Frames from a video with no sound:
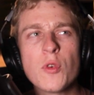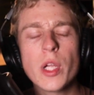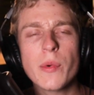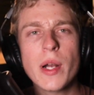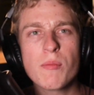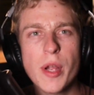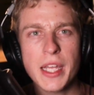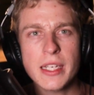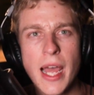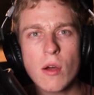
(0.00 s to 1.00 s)
really want to break
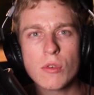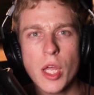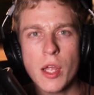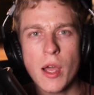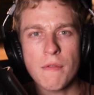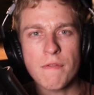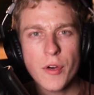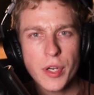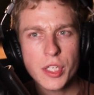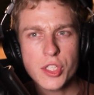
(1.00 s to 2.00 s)
it down
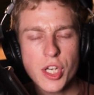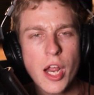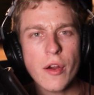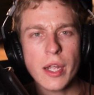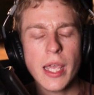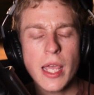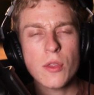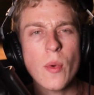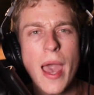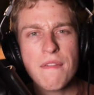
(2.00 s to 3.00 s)
very generic,
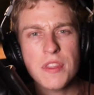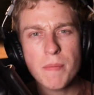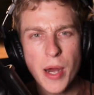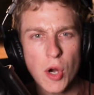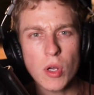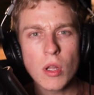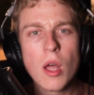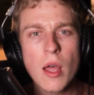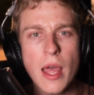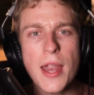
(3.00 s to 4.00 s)
you have the barrel
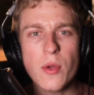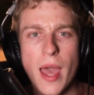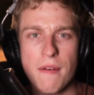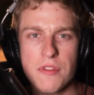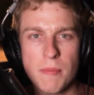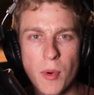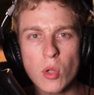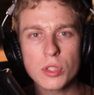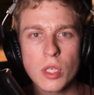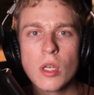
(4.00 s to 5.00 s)
and you have the
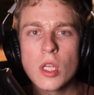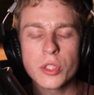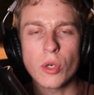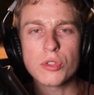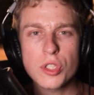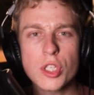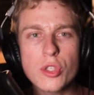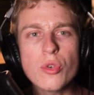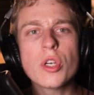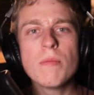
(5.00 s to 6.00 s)
bolt. Those are the
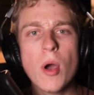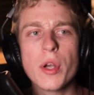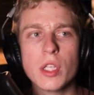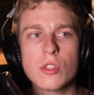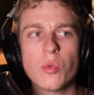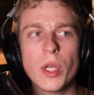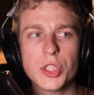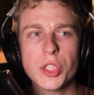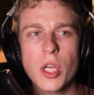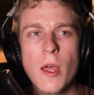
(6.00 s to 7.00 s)
two components
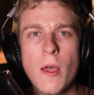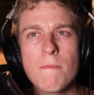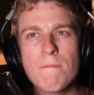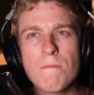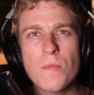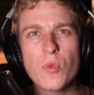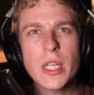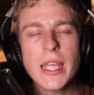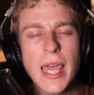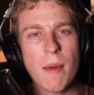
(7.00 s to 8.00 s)
which
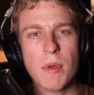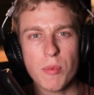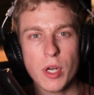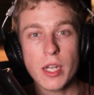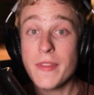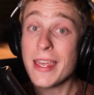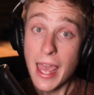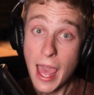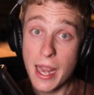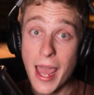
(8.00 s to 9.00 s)
really can't be printed. They
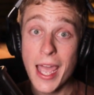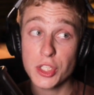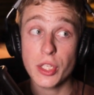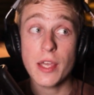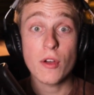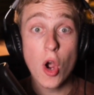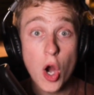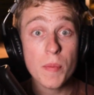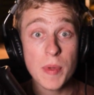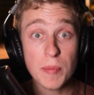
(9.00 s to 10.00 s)
can actually, and there
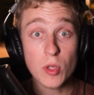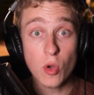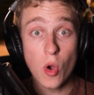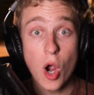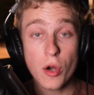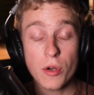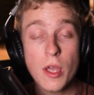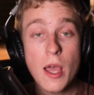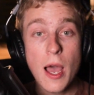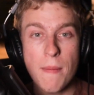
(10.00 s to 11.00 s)
are people who are,
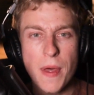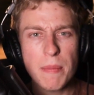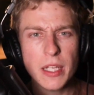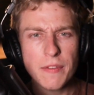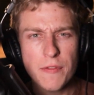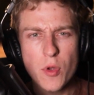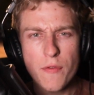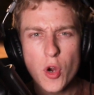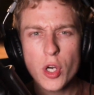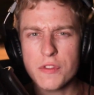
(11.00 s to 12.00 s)
I believe, if
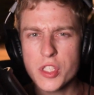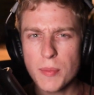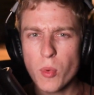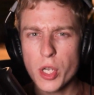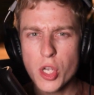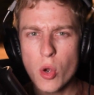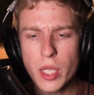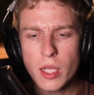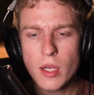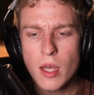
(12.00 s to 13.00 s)
you've heard of Suckboy
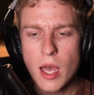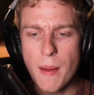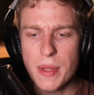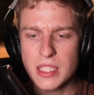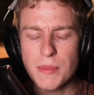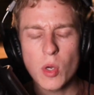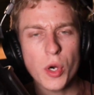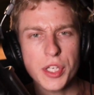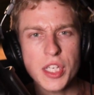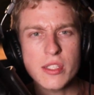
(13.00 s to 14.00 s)
Tony and some of the
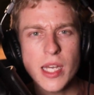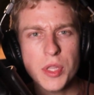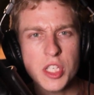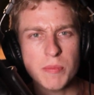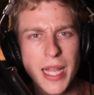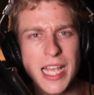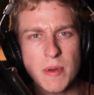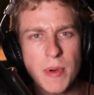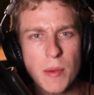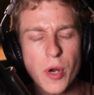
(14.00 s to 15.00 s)
work he's done with his
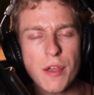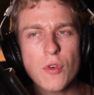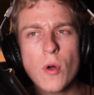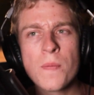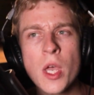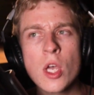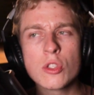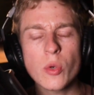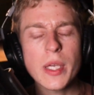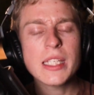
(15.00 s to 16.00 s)
plasma pump rifle.
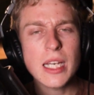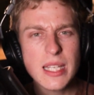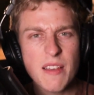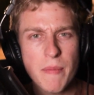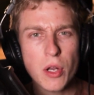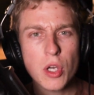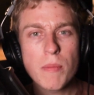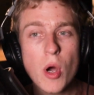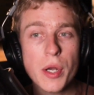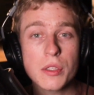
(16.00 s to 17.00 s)
So he does have metal
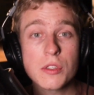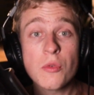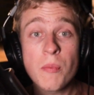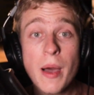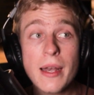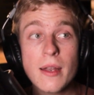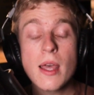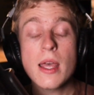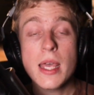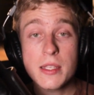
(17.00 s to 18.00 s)
components, but
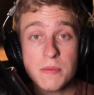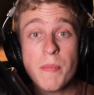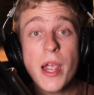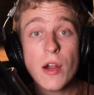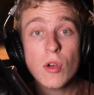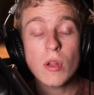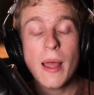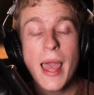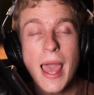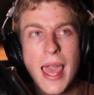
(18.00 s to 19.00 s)
his barrel
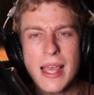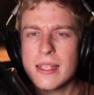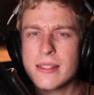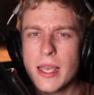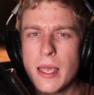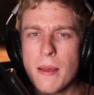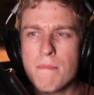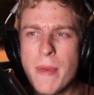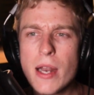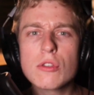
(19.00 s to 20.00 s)
is a
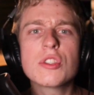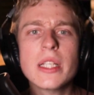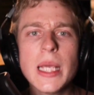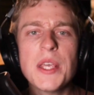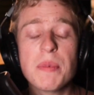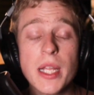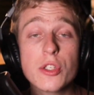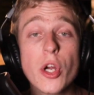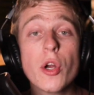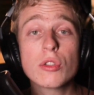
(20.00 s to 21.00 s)
metal sleeve, but
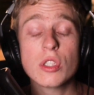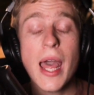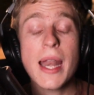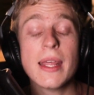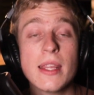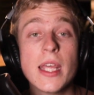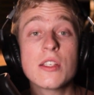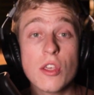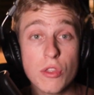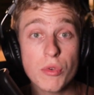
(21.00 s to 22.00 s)
internal to that
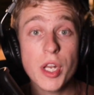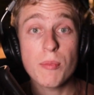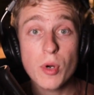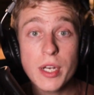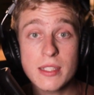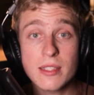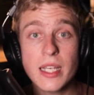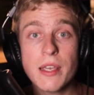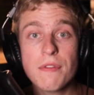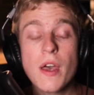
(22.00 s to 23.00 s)
is a 3D printed sleeve,